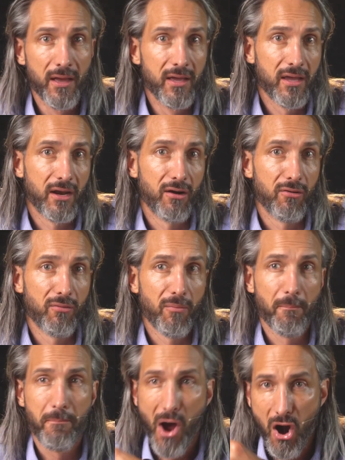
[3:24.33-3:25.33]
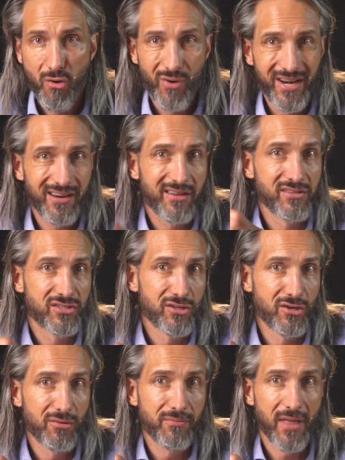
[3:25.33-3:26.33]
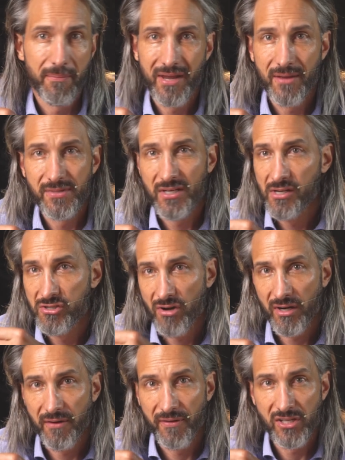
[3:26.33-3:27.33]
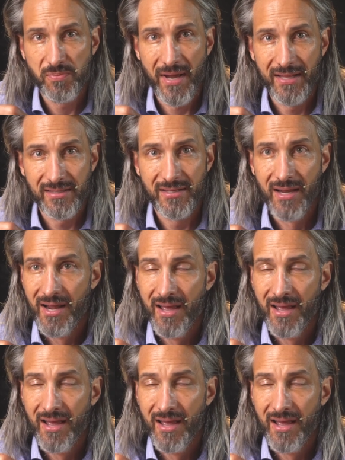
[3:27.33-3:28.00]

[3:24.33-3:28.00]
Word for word: You know, borrowing to consume, that becomes a destructive expense.